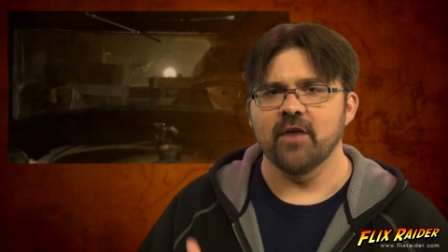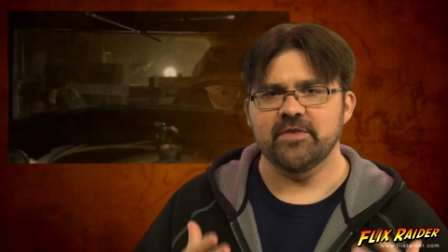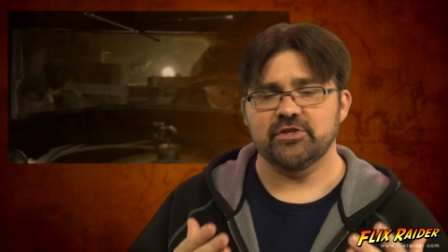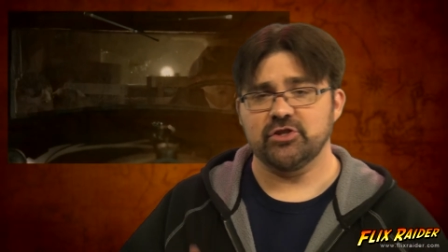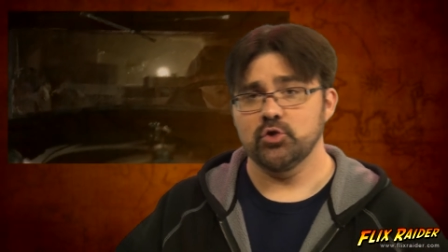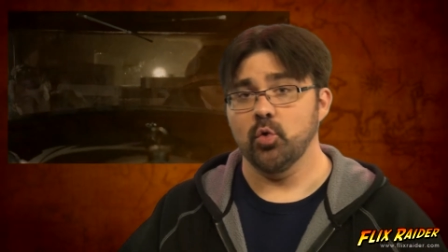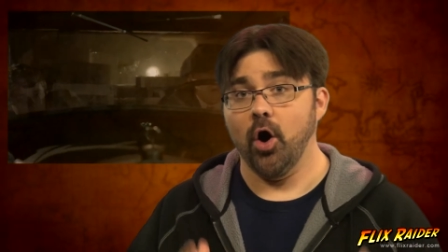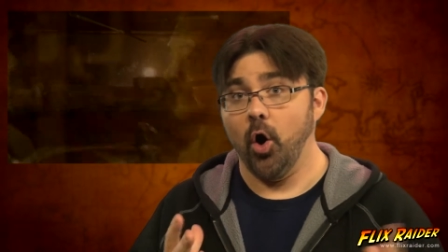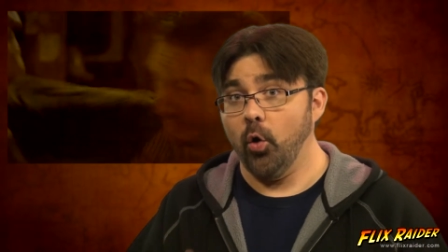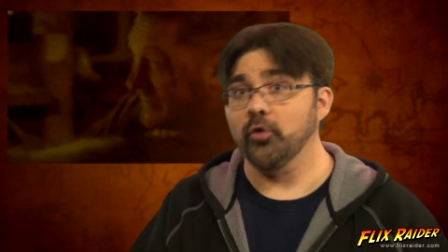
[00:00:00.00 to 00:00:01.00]
of his two
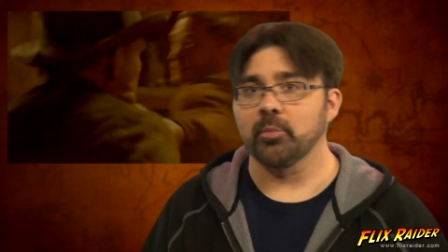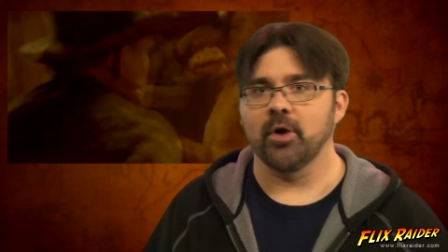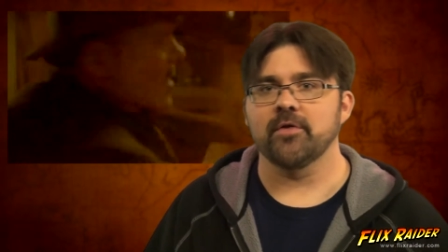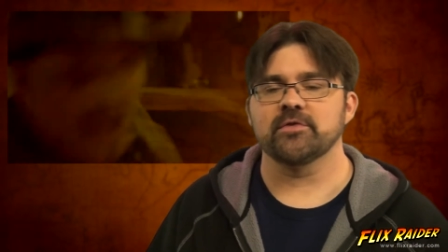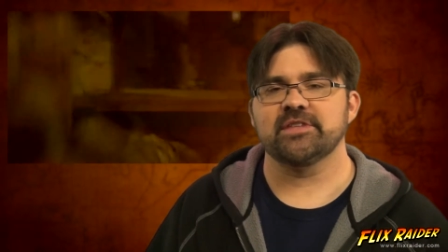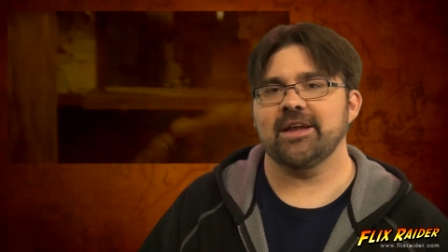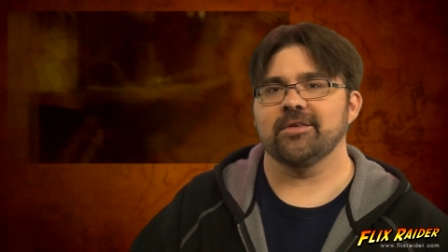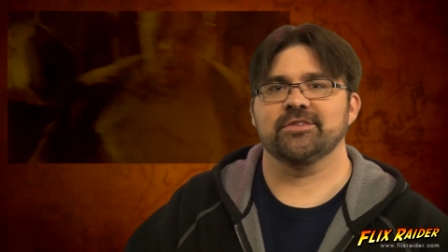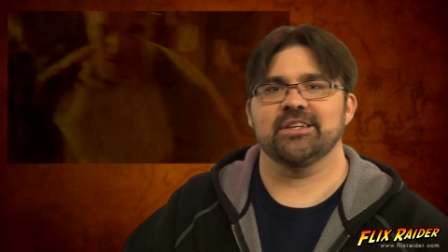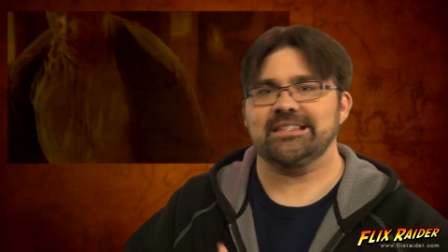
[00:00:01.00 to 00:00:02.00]
older brothers that
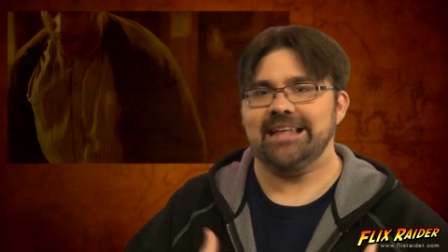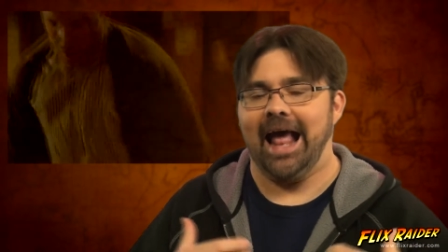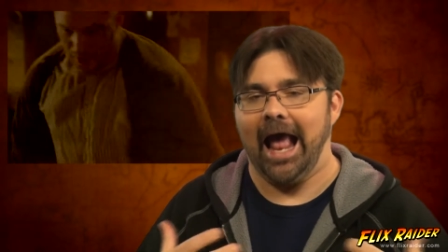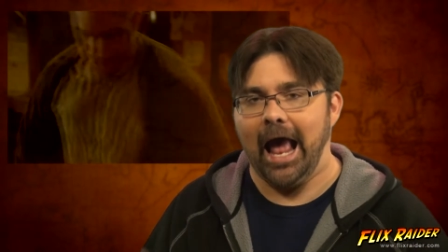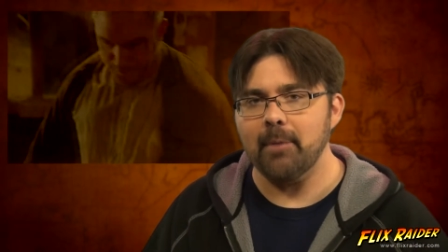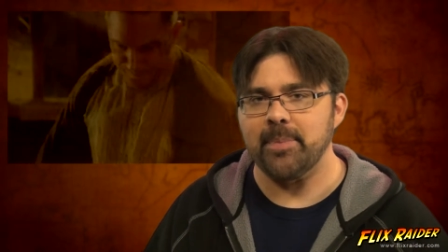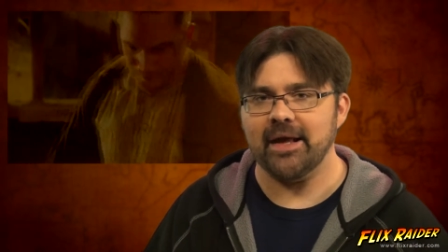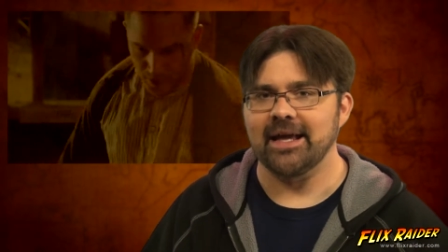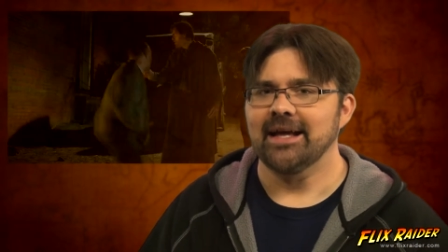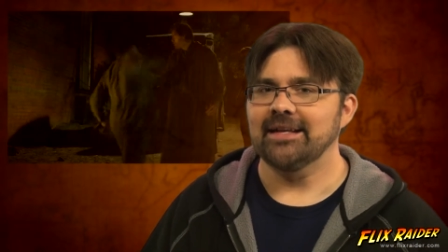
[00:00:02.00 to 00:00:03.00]
are just
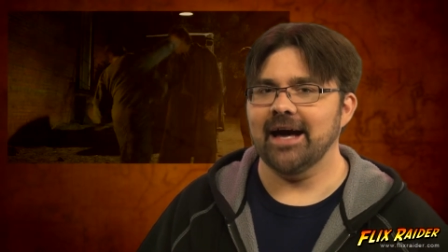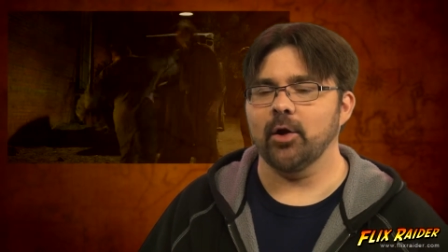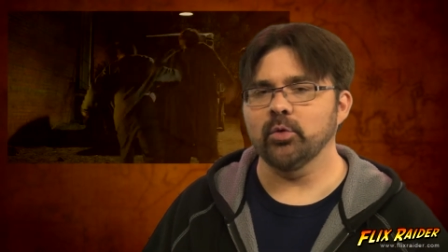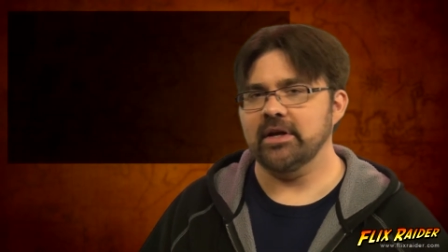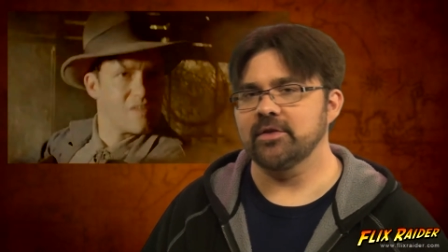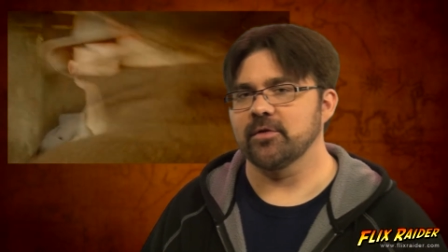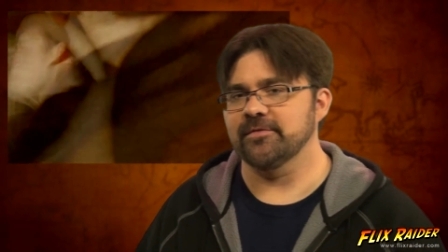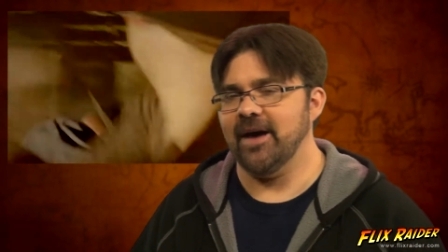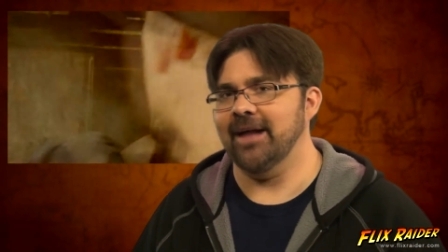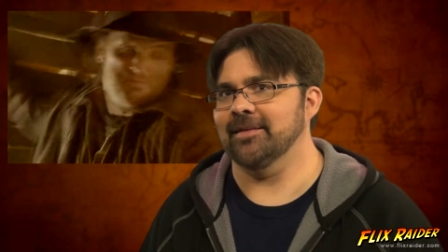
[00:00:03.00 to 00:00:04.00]
epic, not only in their
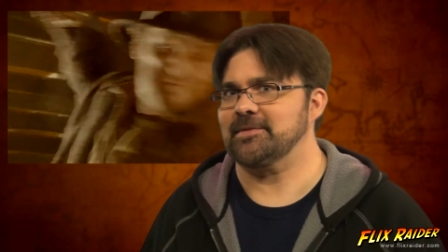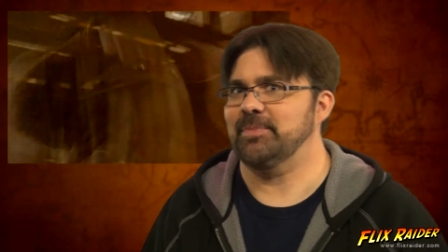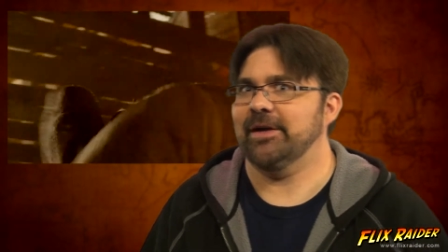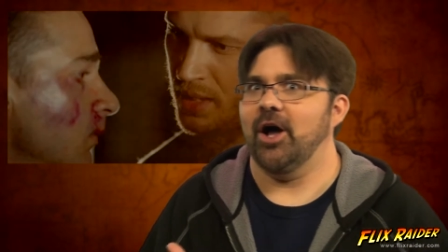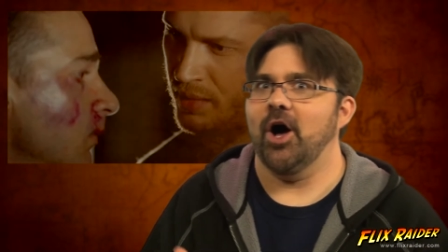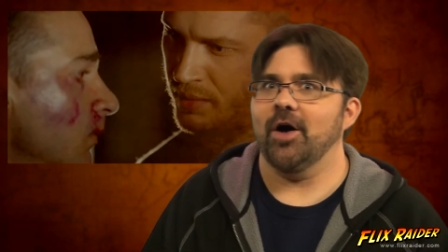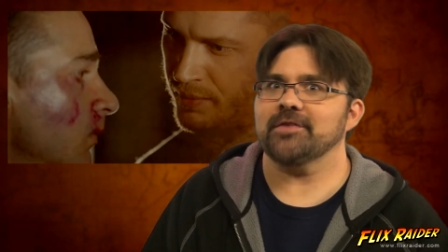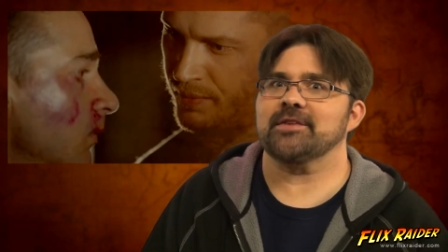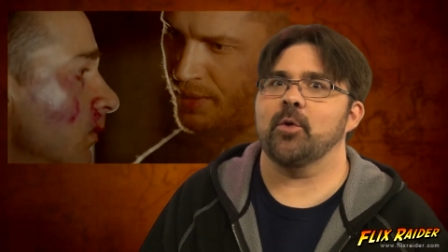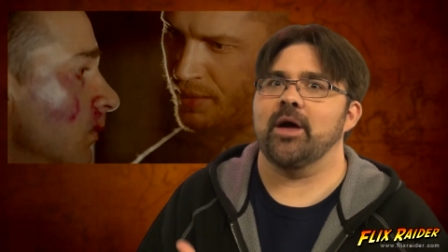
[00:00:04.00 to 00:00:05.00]
violence, but
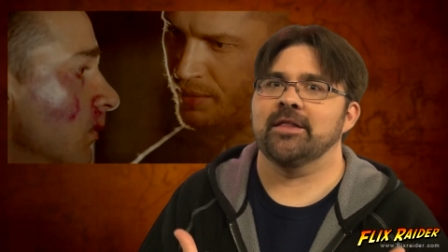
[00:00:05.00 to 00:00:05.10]
also